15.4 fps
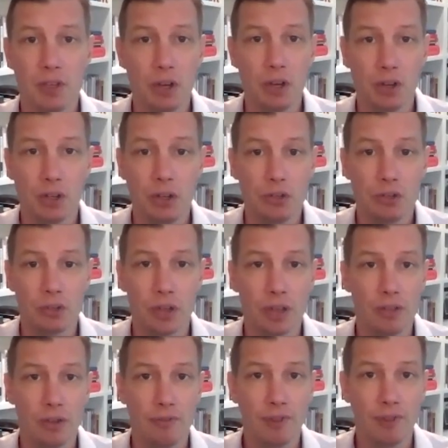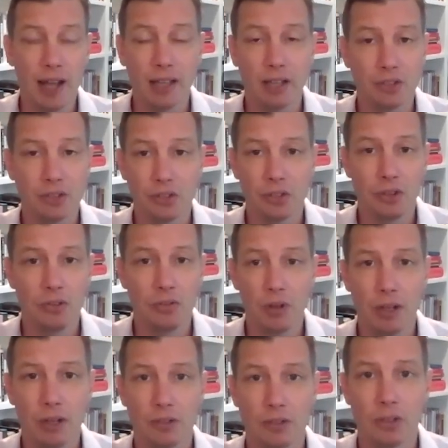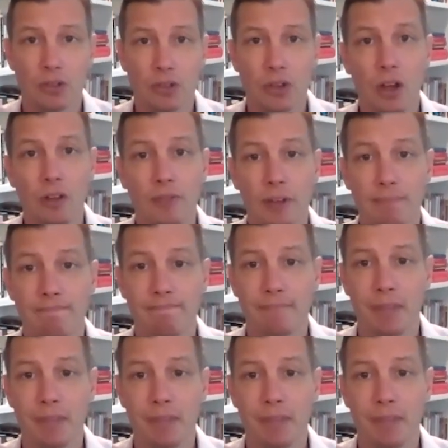then you can use lethal violence to solve it.